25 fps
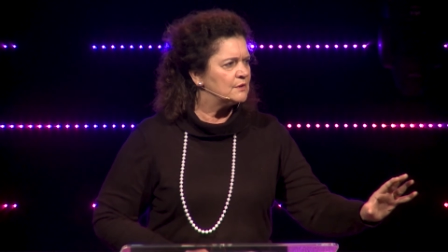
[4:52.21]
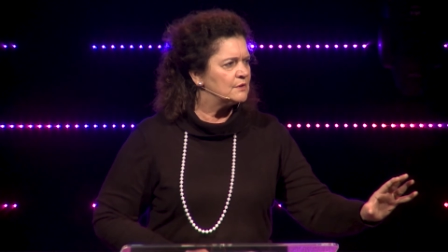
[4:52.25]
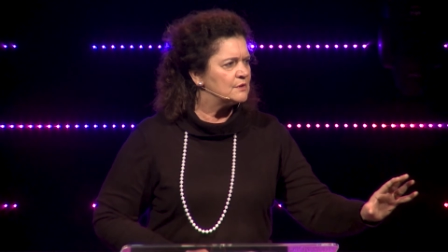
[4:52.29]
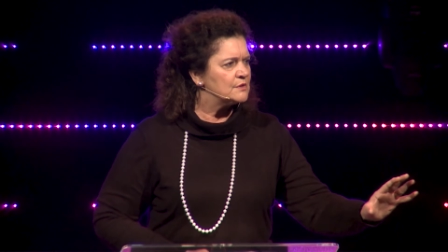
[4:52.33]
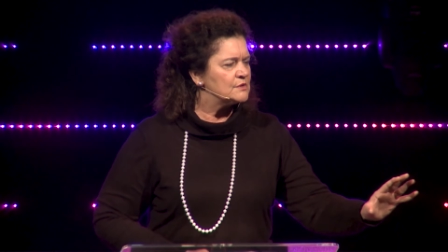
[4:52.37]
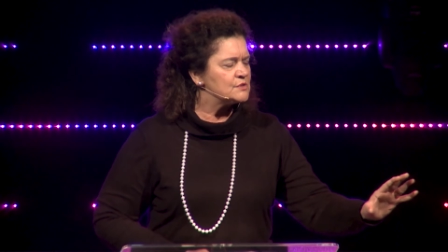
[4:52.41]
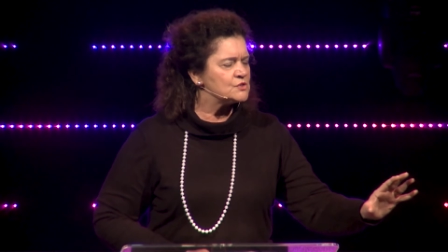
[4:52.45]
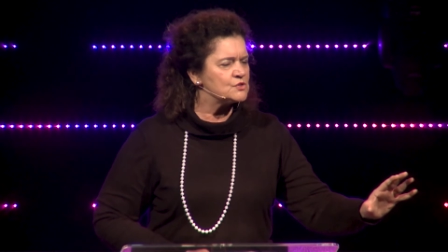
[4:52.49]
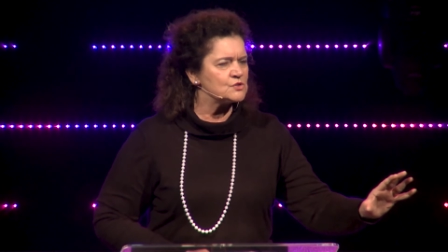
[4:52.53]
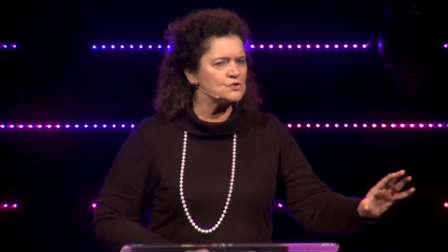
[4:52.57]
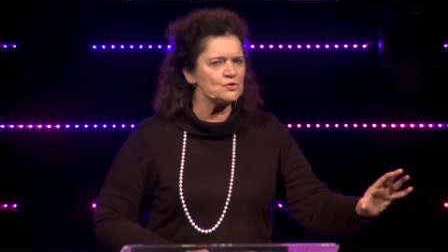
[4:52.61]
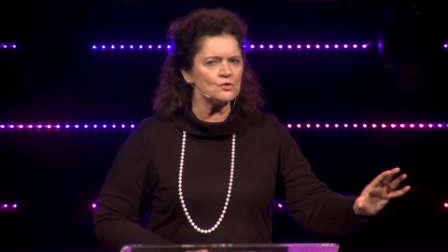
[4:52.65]

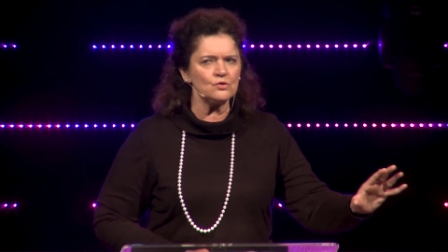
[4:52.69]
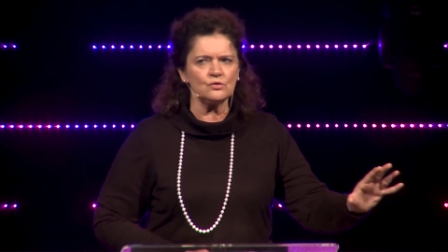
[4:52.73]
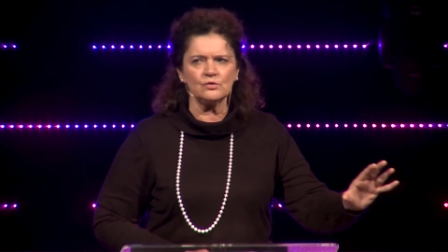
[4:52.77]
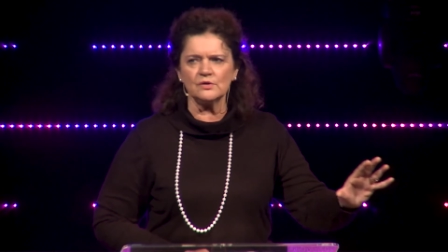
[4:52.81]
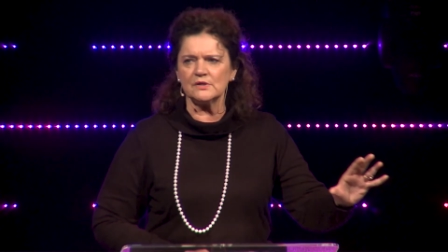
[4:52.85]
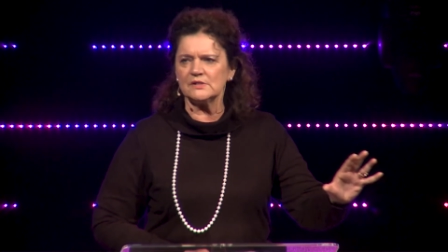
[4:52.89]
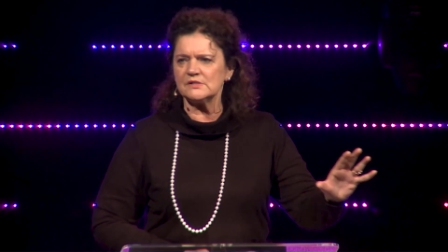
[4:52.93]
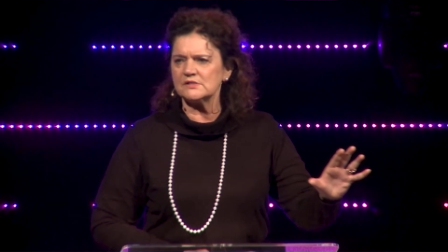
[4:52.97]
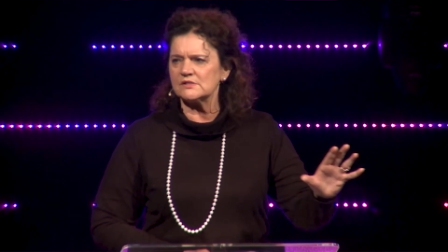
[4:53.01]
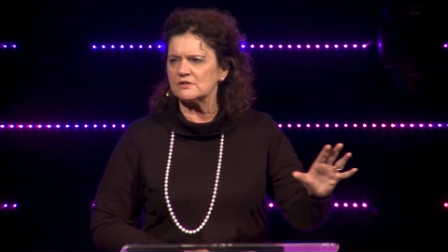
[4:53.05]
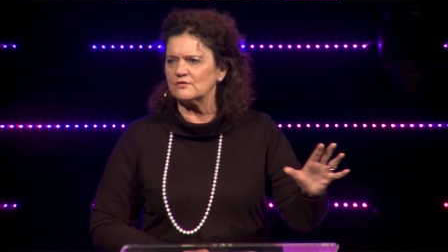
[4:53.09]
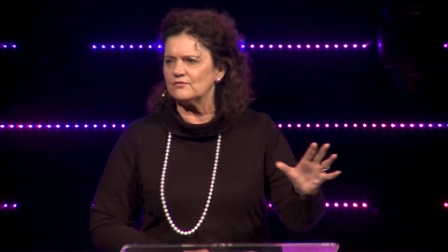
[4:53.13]

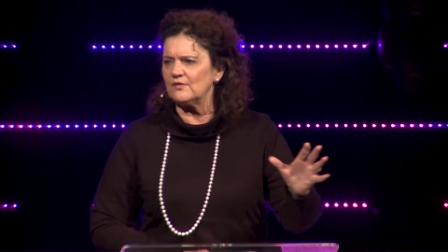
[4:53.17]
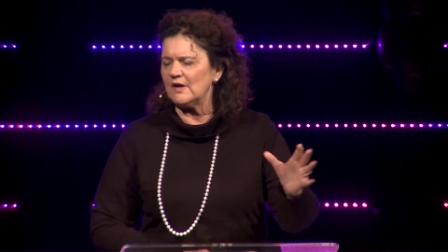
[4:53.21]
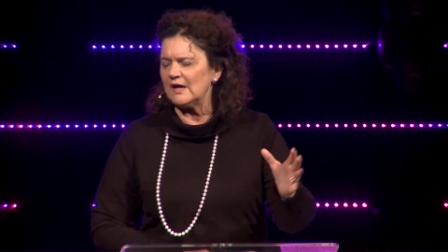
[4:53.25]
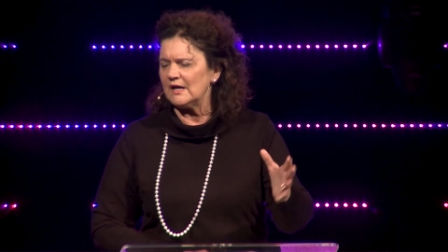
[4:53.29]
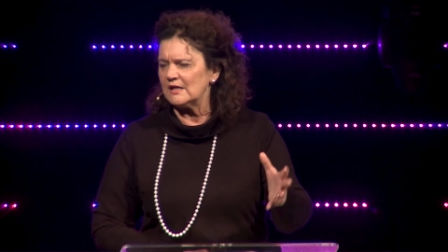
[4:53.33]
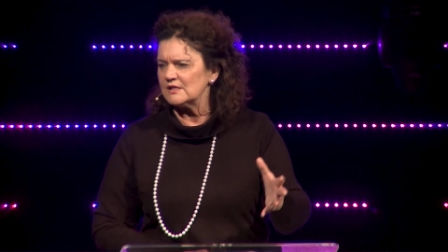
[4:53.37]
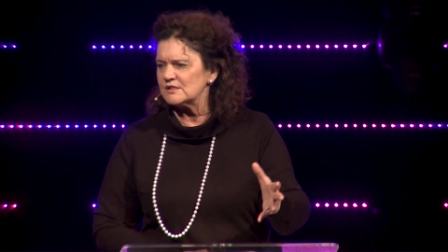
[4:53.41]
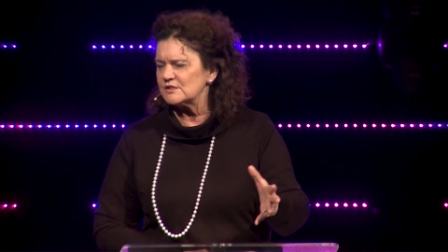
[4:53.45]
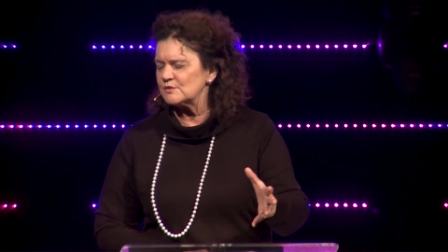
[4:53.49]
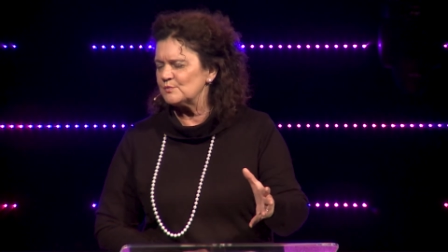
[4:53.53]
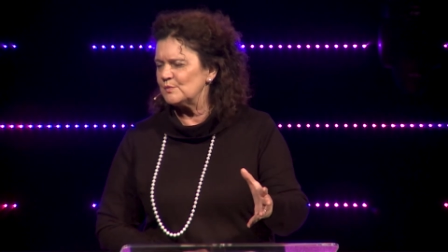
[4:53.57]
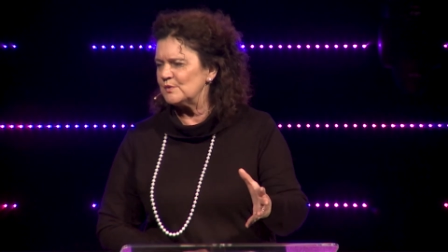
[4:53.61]
Stories of
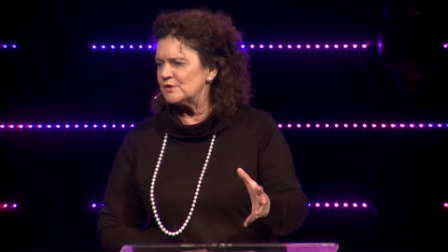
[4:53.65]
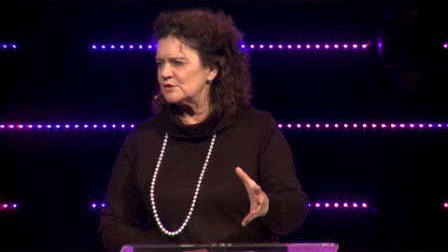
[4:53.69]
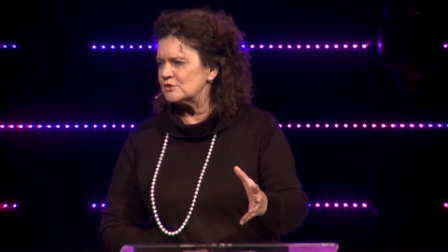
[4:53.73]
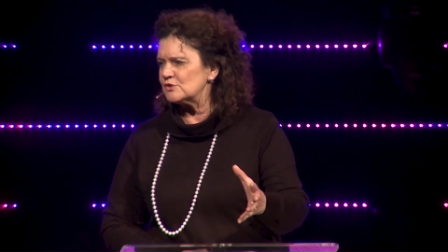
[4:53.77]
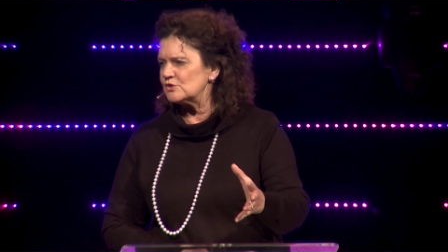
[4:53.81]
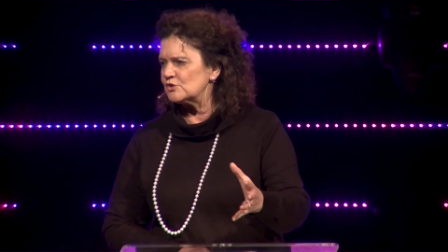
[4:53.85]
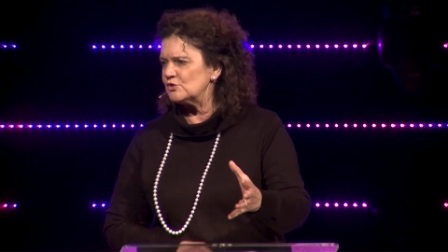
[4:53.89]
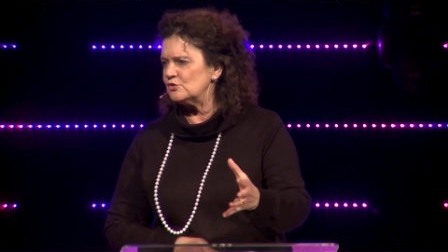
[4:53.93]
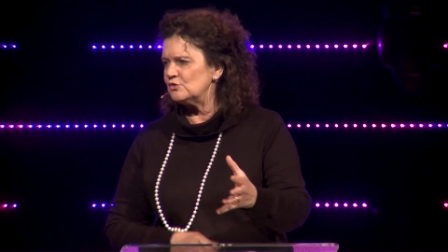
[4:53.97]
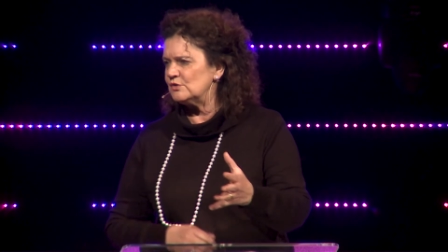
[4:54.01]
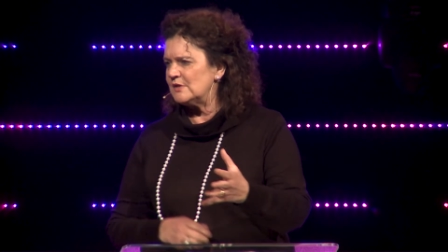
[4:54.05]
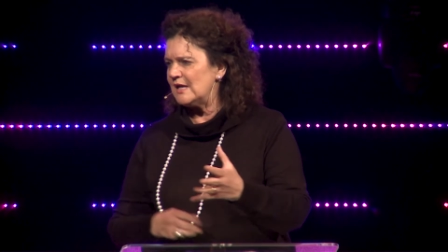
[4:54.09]

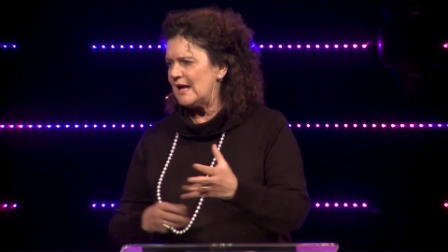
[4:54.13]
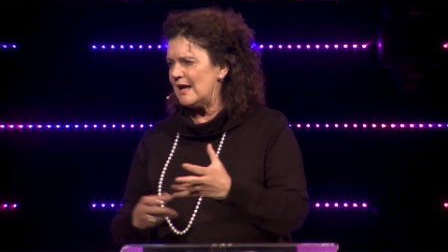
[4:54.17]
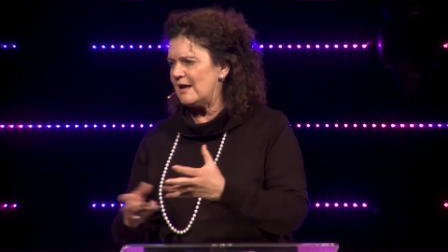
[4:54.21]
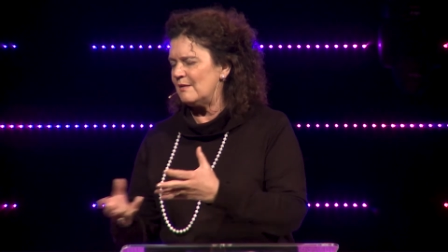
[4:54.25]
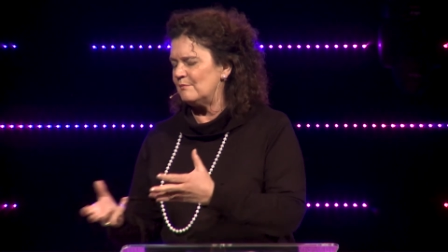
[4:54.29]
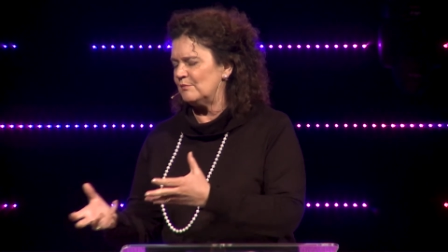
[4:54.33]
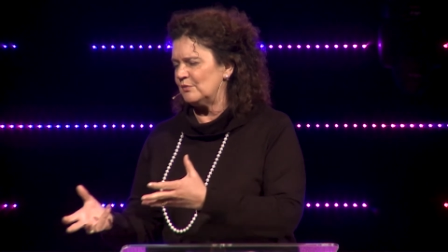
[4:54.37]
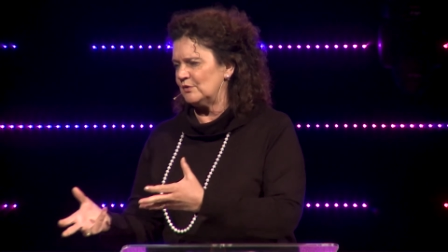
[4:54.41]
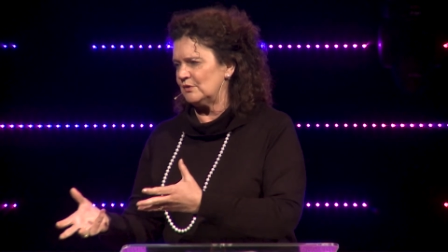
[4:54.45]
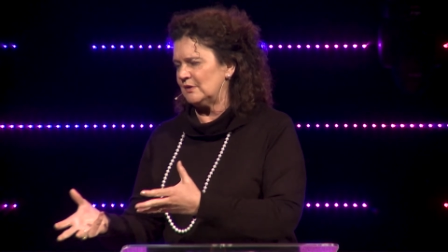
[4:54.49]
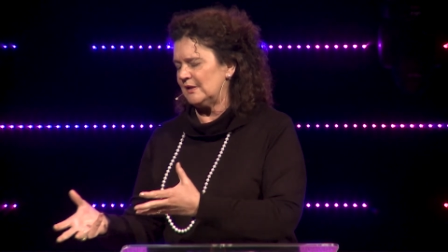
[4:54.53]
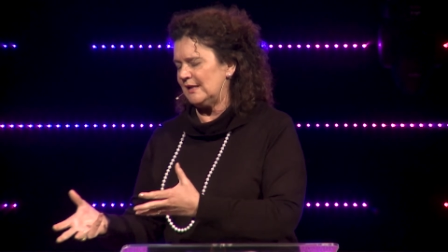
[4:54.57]
husbands who
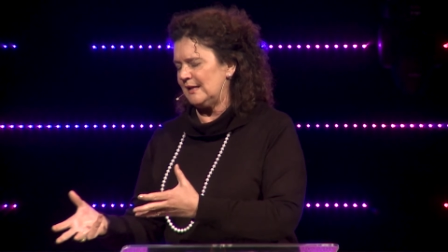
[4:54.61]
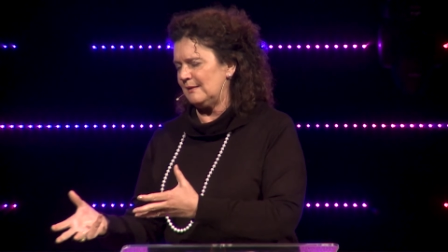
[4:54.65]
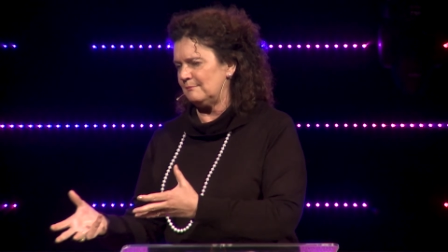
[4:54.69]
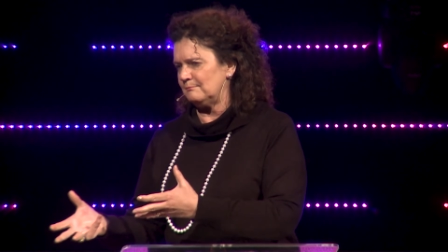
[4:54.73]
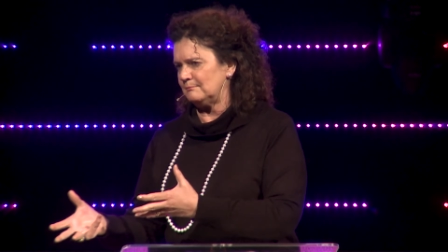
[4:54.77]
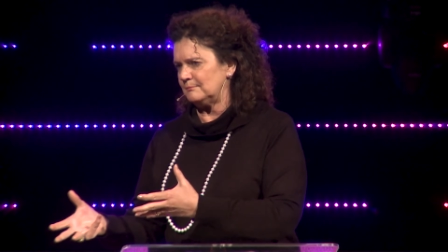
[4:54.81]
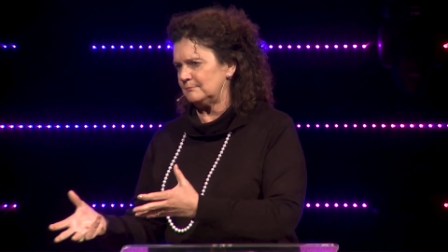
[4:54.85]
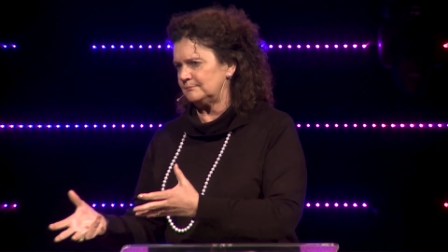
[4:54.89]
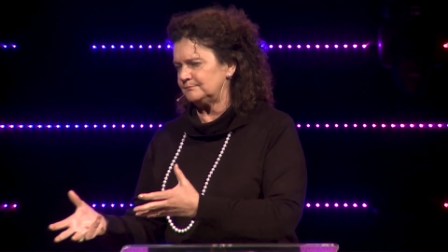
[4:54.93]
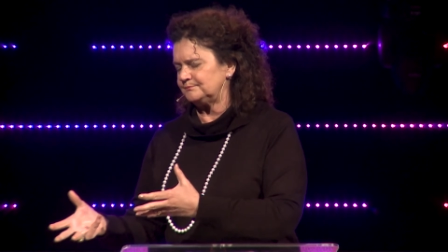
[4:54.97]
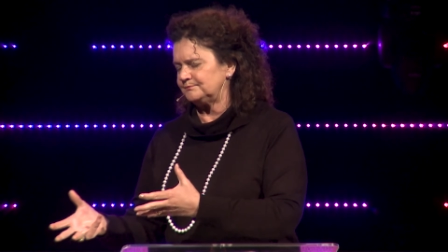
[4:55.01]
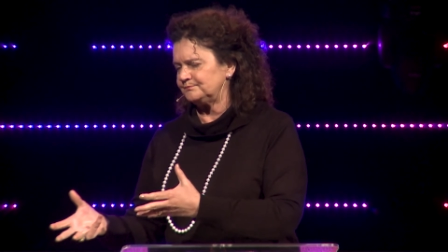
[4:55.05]
gamble
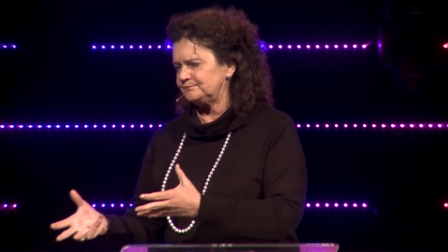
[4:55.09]
them.